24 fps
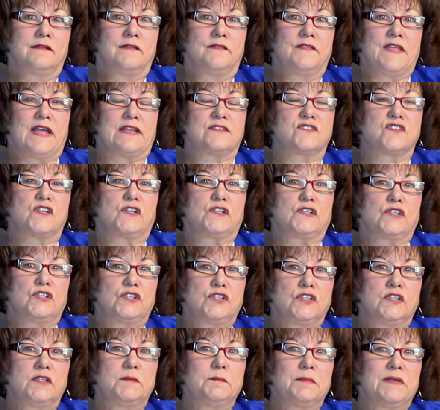That's a
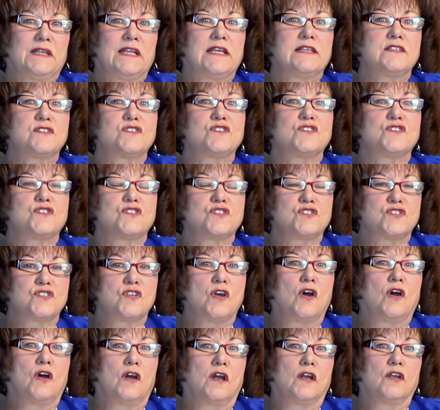good place to
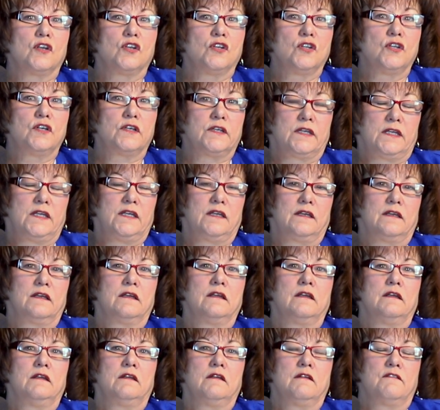start looking
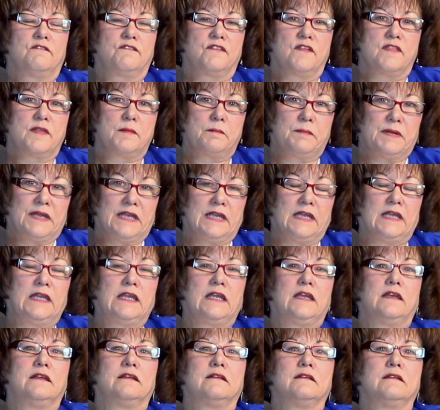for the
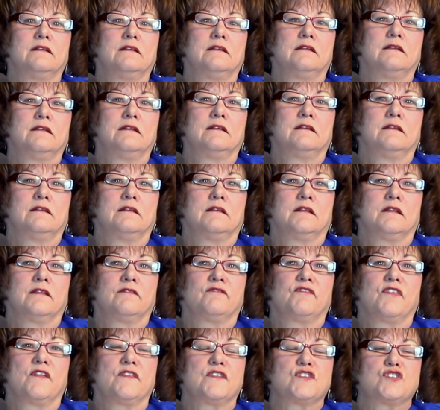pain,
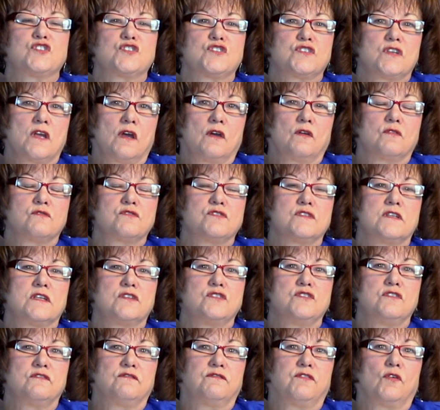for the stones
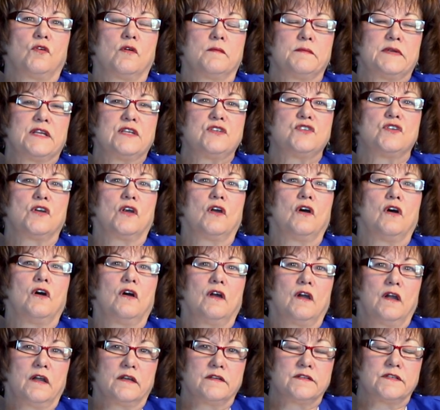that you formed in your
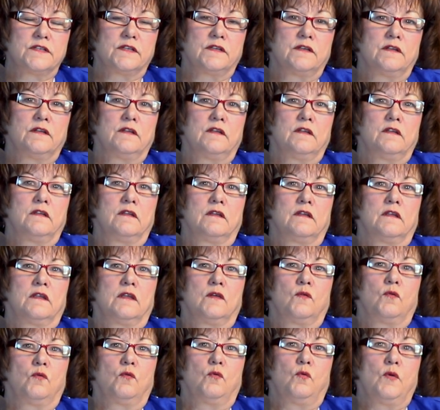heart
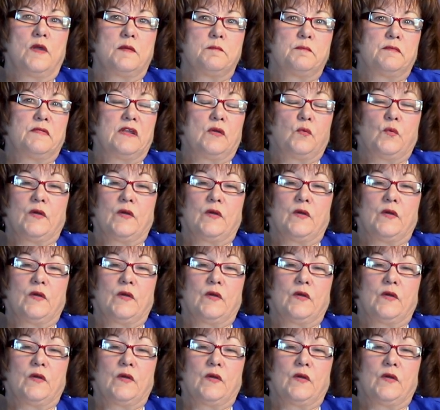when